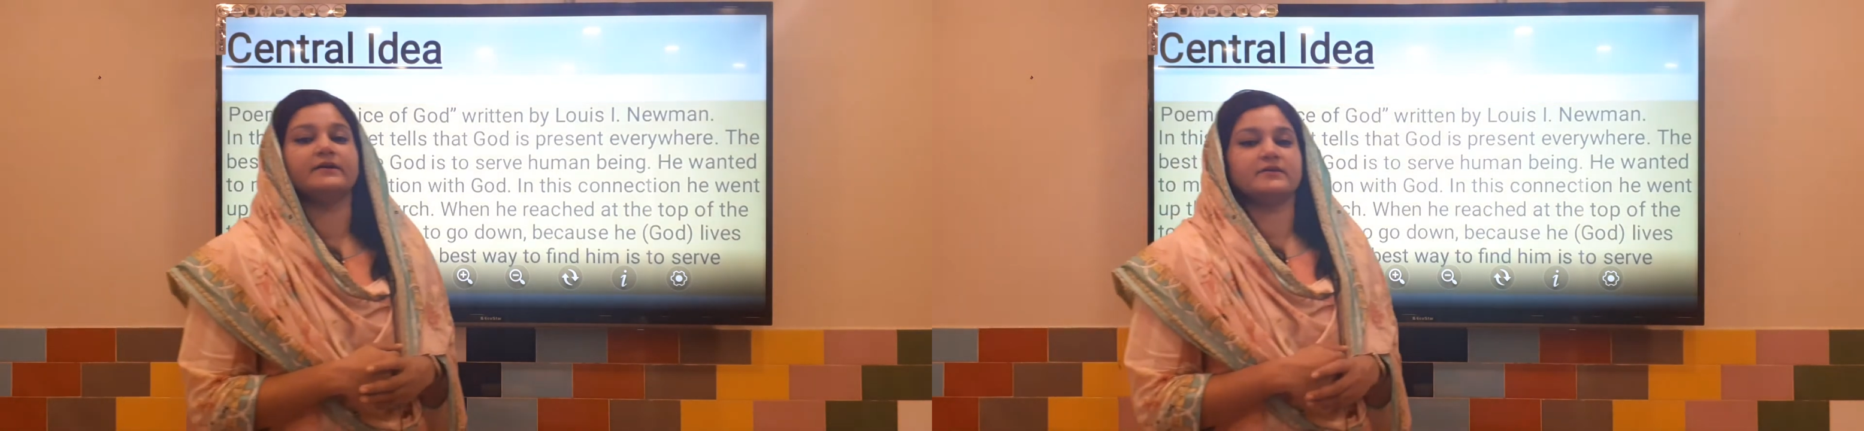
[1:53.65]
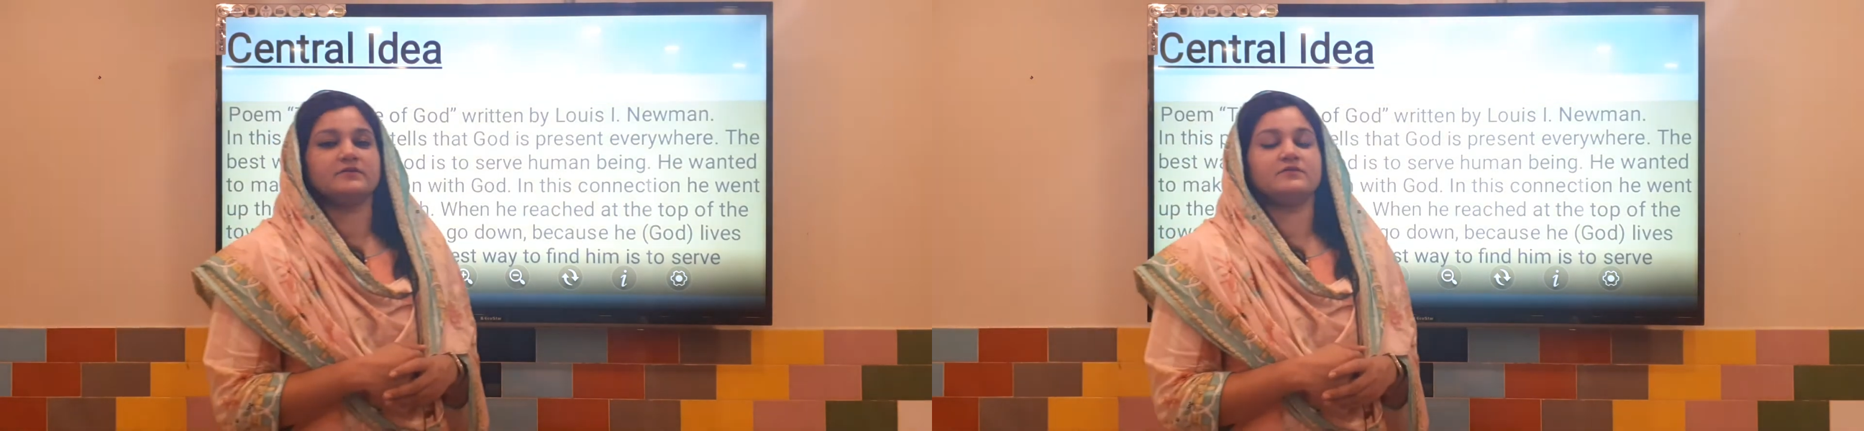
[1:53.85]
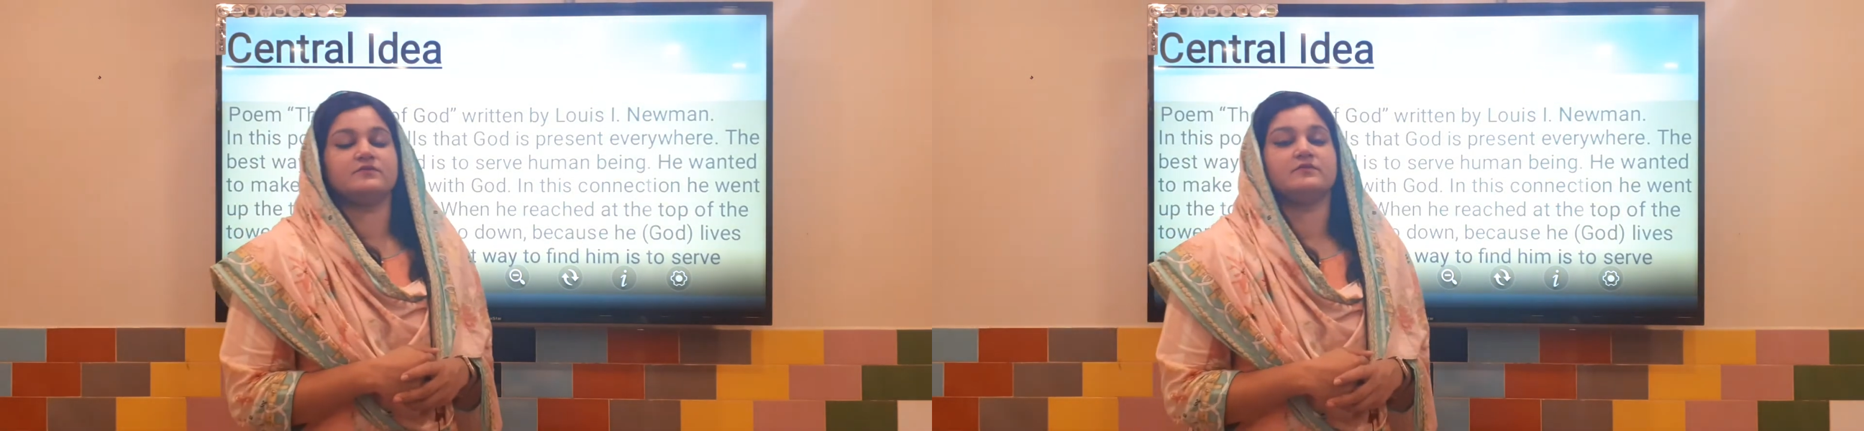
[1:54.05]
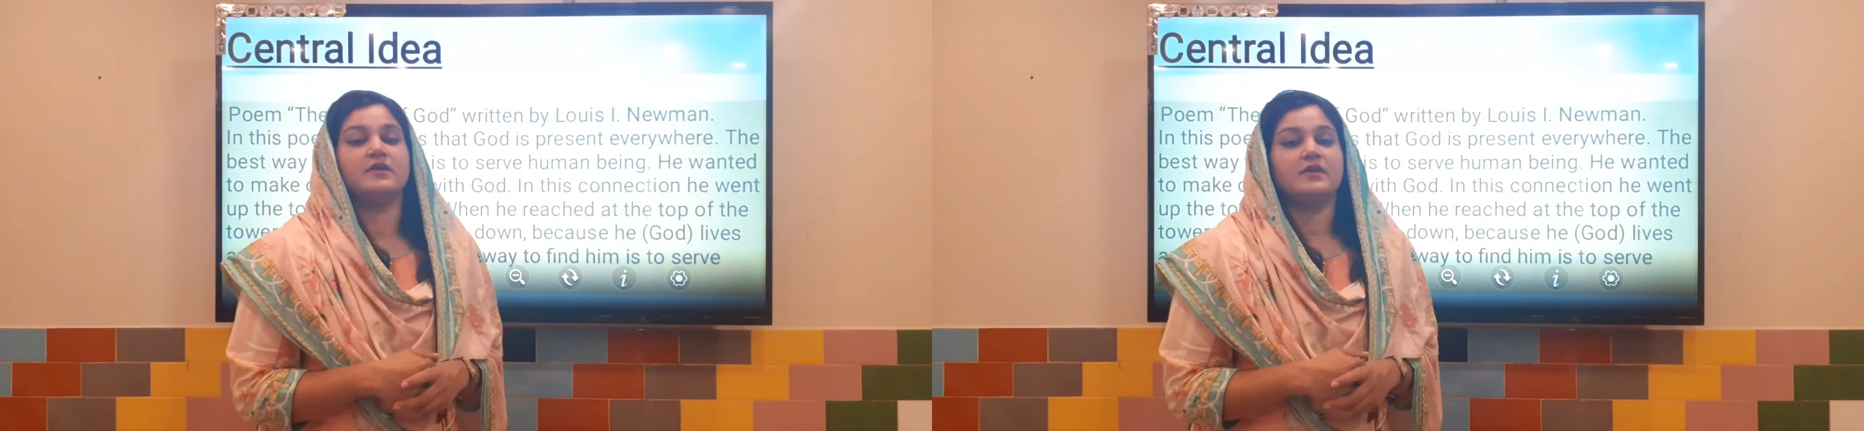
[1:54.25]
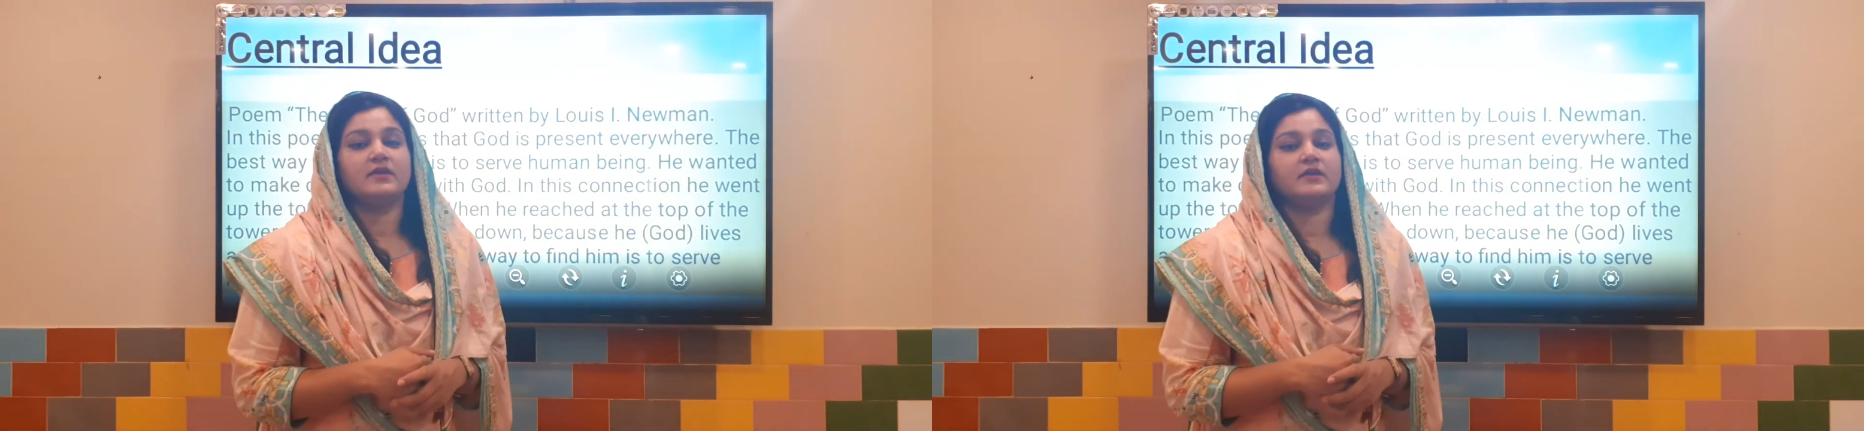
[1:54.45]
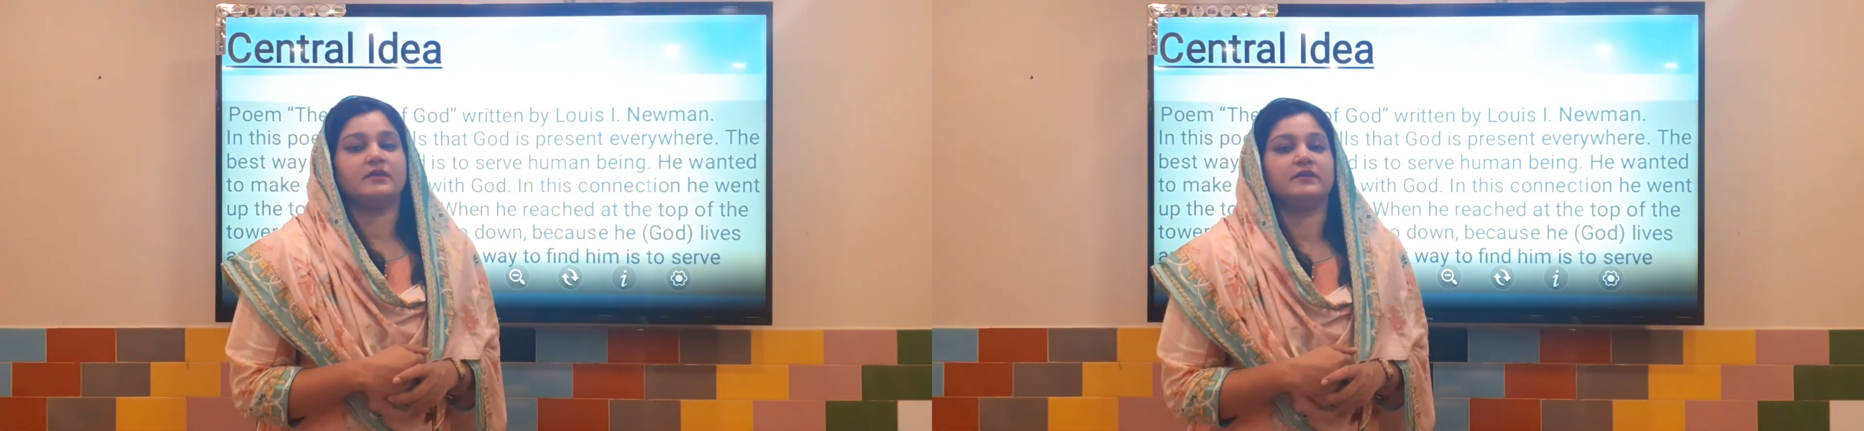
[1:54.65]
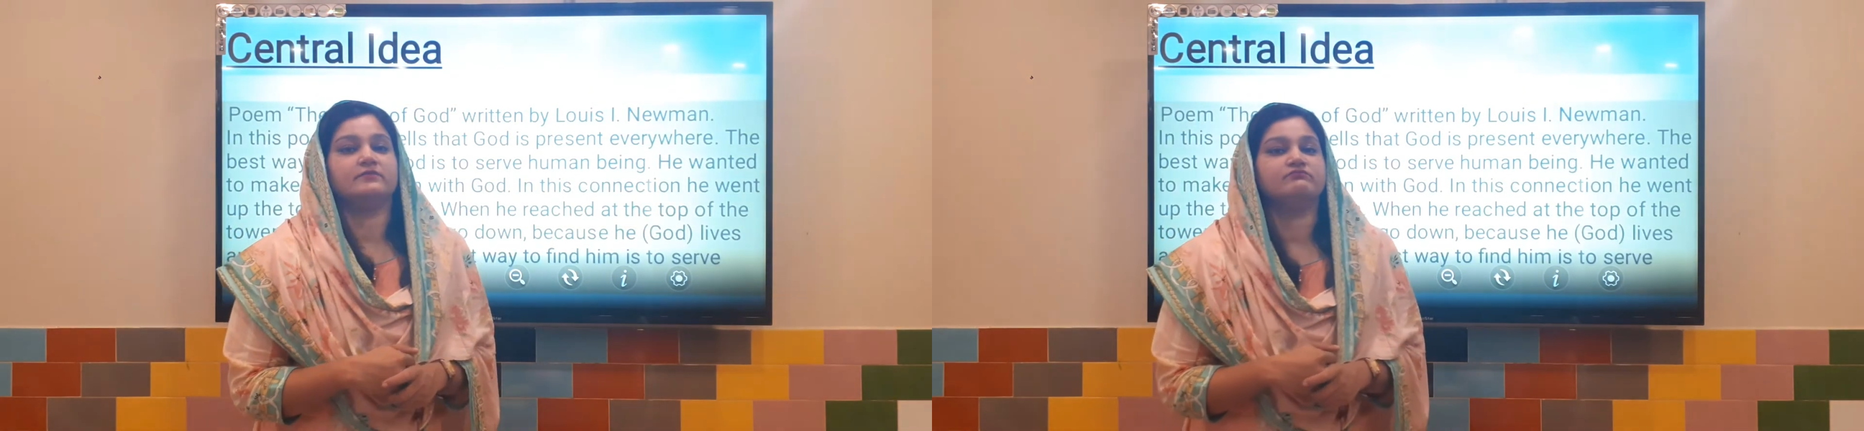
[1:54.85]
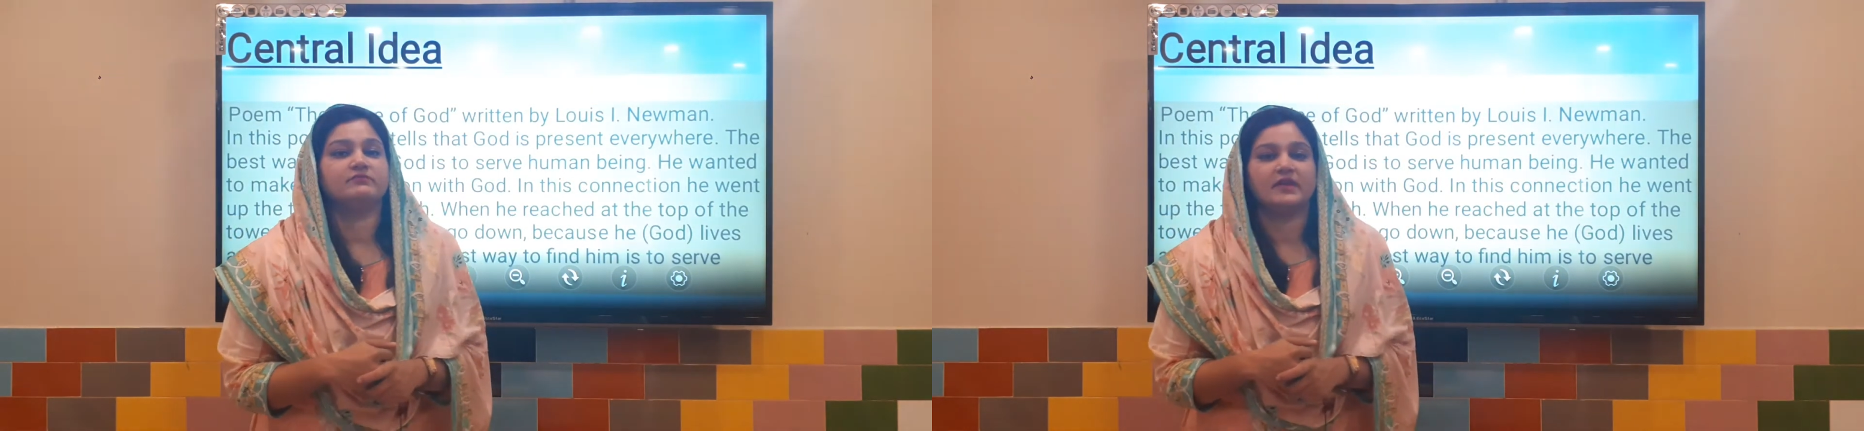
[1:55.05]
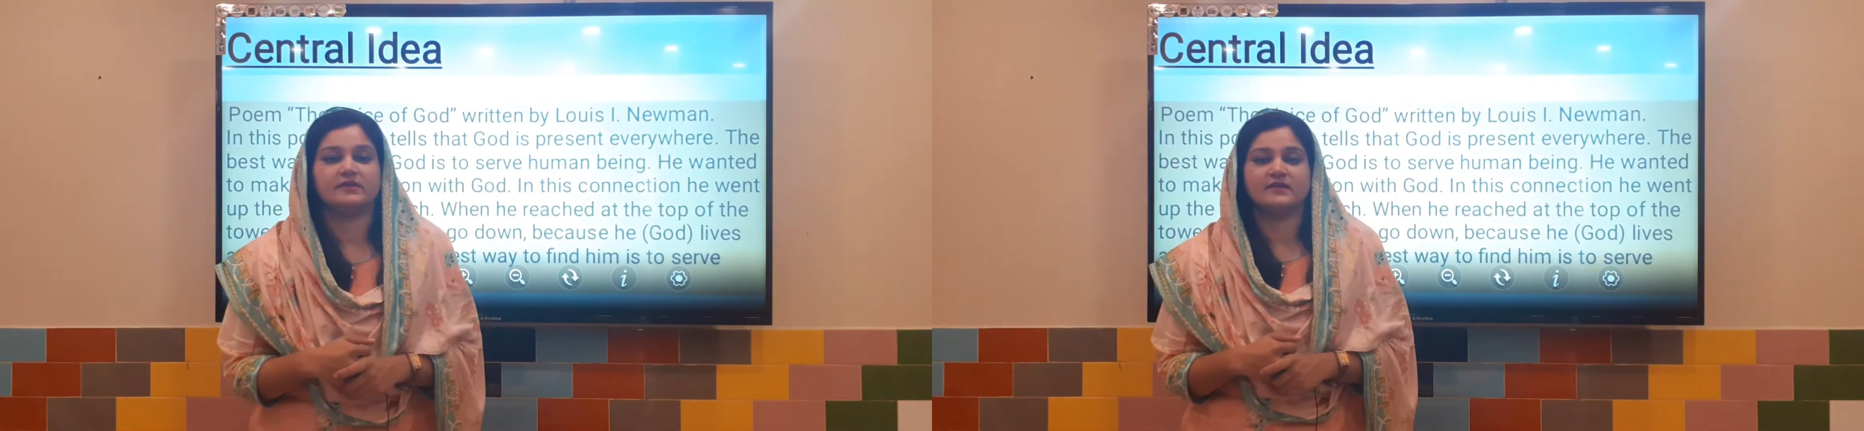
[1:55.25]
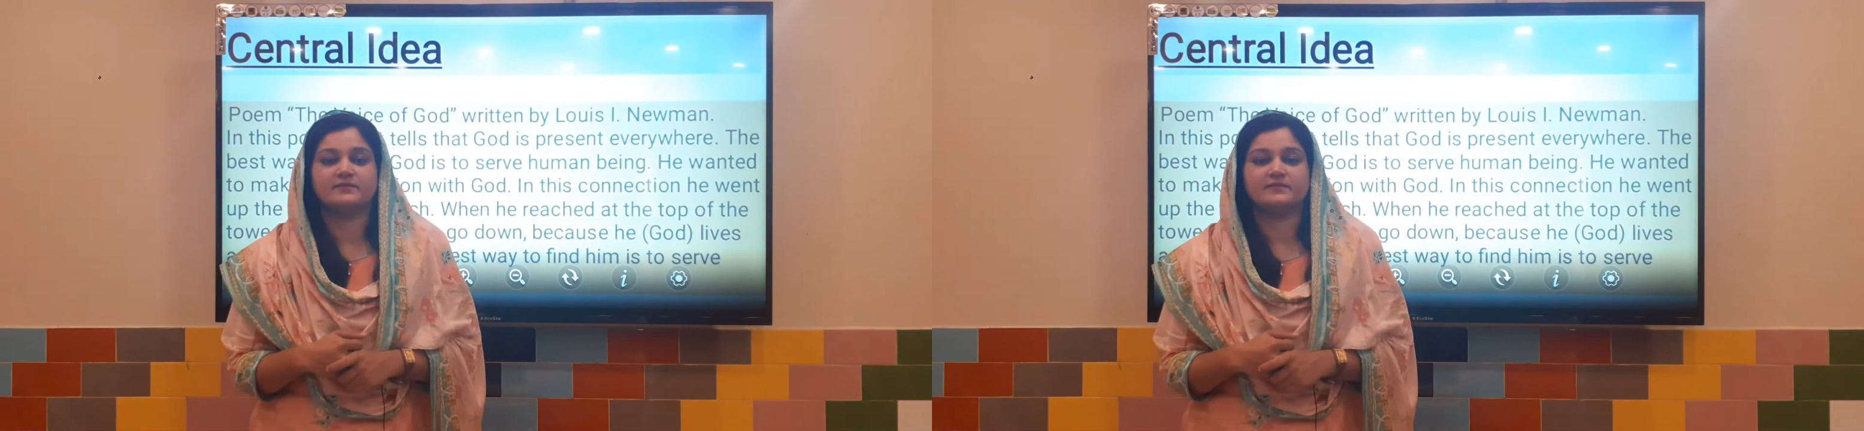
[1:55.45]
done in